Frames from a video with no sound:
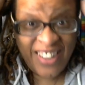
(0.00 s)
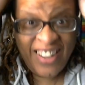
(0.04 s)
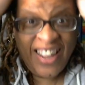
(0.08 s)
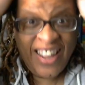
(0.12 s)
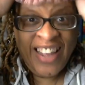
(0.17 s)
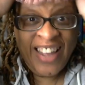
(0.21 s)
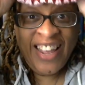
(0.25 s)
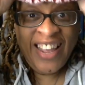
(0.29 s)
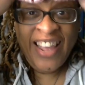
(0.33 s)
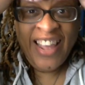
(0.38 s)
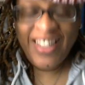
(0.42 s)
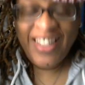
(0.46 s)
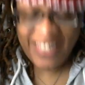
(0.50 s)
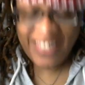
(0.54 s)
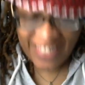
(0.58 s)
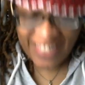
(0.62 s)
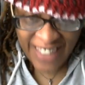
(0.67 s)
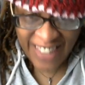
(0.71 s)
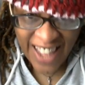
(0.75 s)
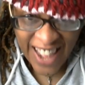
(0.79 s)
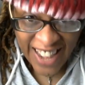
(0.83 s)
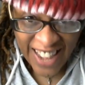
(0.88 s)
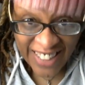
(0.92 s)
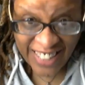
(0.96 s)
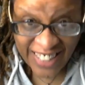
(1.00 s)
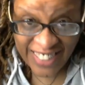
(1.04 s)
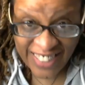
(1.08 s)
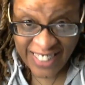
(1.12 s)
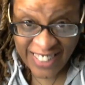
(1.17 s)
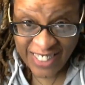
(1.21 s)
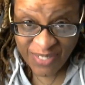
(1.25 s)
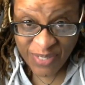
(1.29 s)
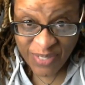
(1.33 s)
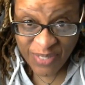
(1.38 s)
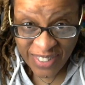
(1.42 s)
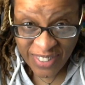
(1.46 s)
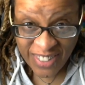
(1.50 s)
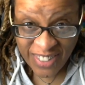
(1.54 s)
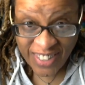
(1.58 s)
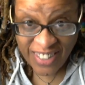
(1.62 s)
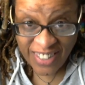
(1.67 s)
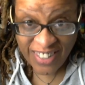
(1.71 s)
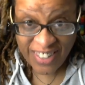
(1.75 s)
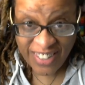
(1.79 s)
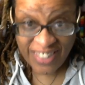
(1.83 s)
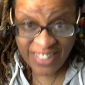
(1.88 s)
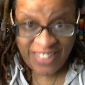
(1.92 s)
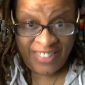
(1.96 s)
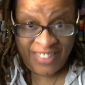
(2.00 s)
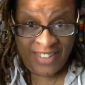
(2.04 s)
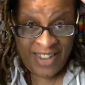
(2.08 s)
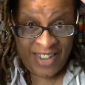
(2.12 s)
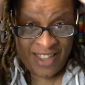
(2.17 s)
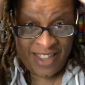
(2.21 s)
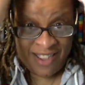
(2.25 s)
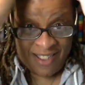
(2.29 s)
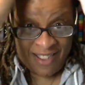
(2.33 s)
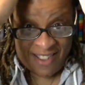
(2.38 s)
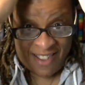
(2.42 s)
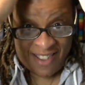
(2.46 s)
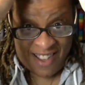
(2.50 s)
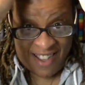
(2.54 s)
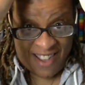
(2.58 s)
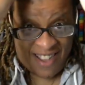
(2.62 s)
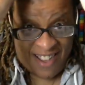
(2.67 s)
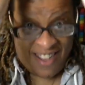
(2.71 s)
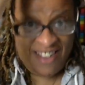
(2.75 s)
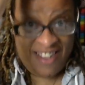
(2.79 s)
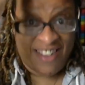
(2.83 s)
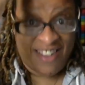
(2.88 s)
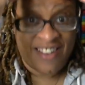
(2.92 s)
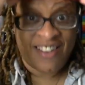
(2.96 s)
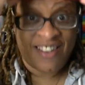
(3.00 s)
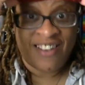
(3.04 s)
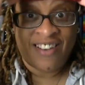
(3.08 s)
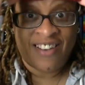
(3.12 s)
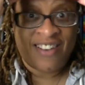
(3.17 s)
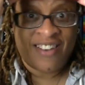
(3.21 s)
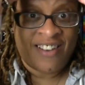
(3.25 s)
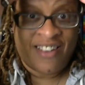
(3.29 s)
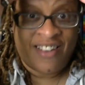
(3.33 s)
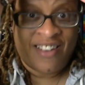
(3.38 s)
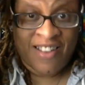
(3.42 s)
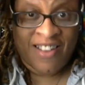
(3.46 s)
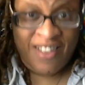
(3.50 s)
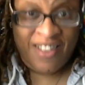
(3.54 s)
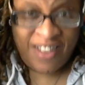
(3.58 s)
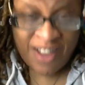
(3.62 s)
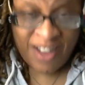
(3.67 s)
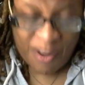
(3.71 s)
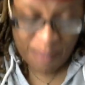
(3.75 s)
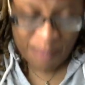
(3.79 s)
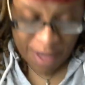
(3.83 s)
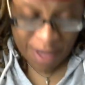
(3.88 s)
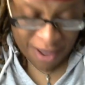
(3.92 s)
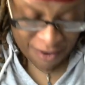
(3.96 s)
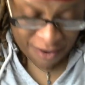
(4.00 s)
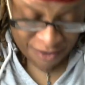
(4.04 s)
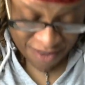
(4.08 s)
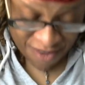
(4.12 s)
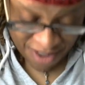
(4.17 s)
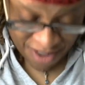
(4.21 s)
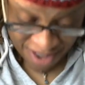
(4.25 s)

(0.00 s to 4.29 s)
I can't say that this one didn't come out